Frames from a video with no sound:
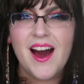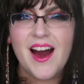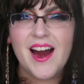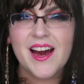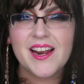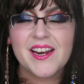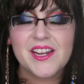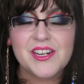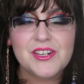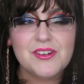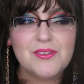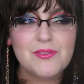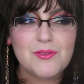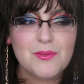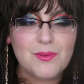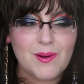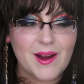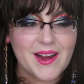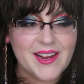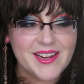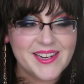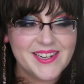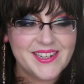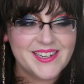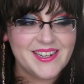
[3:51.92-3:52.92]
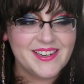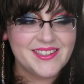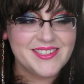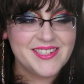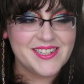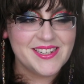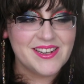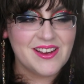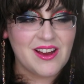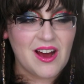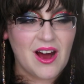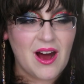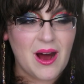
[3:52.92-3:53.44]
And I don't know why I
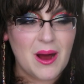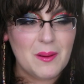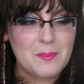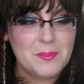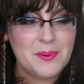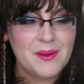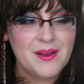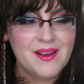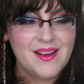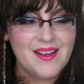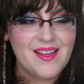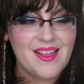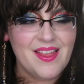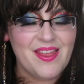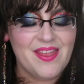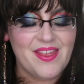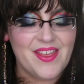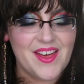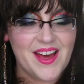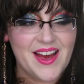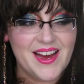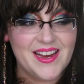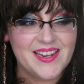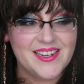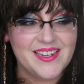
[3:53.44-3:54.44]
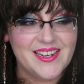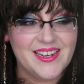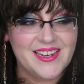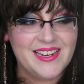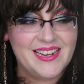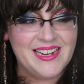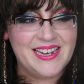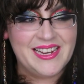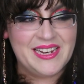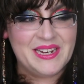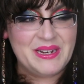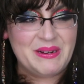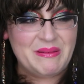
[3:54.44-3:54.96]
didn't cop that
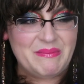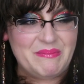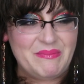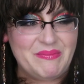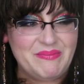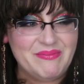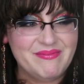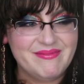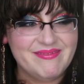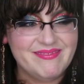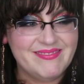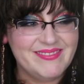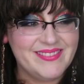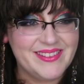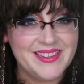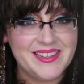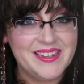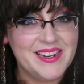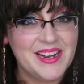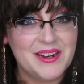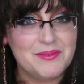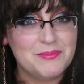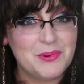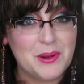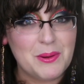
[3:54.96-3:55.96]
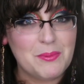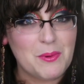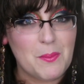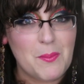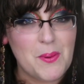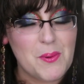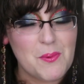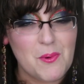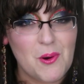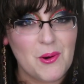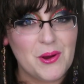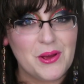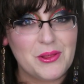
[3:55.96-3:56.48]
we would
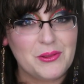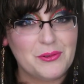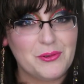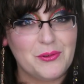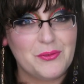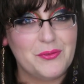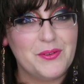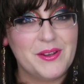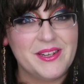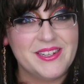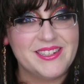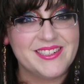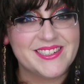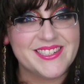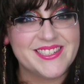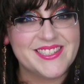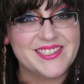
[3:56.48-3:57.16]
be walking through a field.